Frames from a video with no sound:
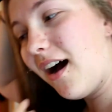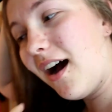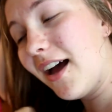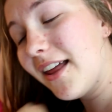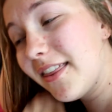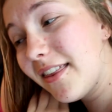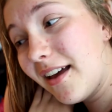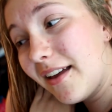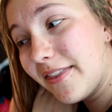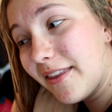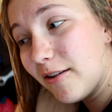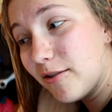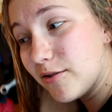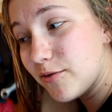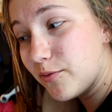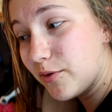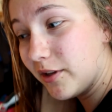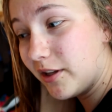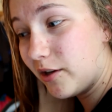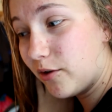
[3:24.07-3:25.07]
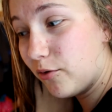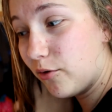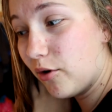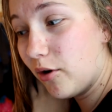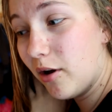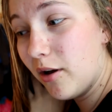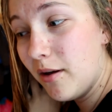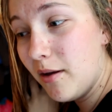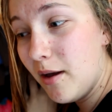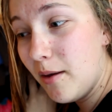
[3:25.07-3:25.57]
I thought that was really
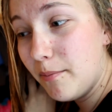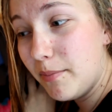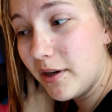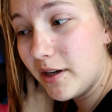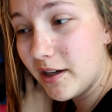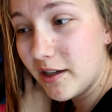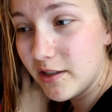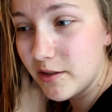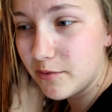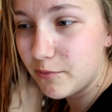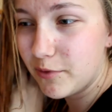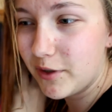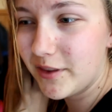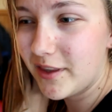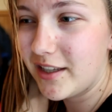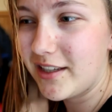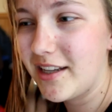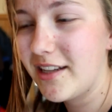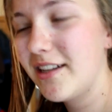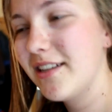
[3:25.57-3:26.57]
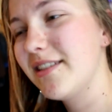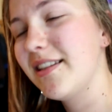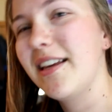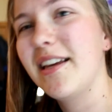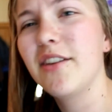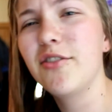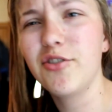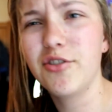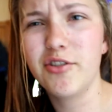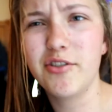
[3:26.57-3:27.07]
cool because what they did is they
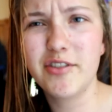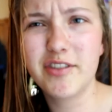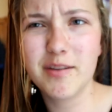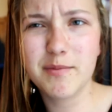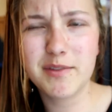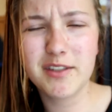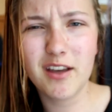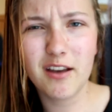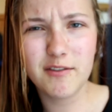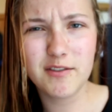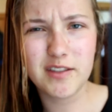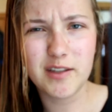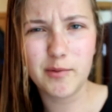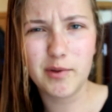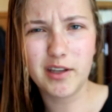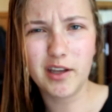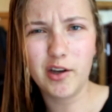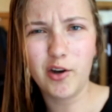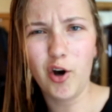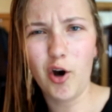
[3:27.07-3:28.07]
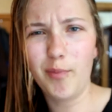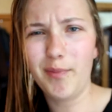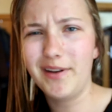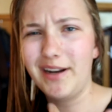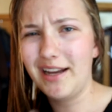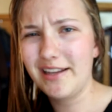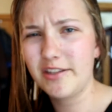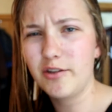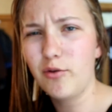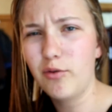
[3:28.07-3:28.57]
introduced themselves, and then we could go up and
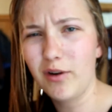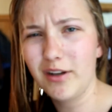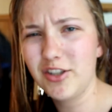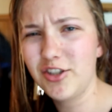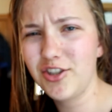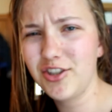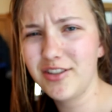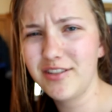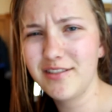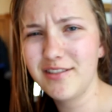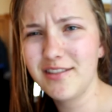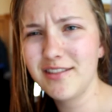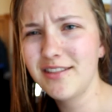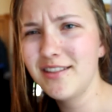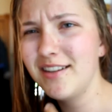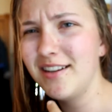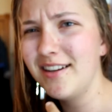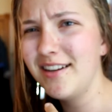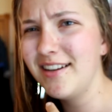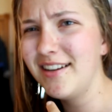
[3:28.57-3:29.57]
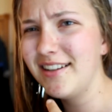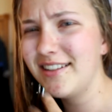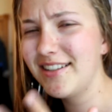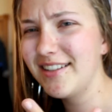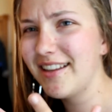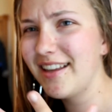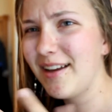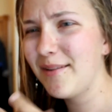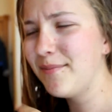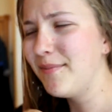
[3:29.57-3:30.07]
ask questions
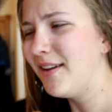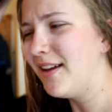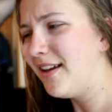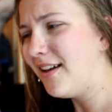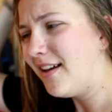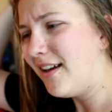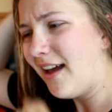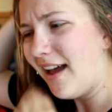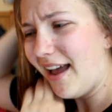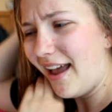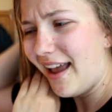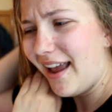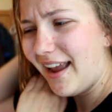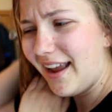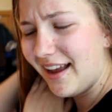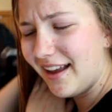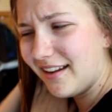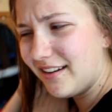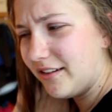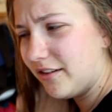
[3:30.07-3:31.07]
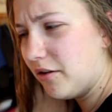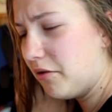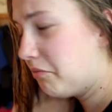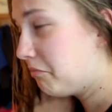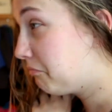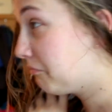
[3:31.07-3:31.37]
to them. And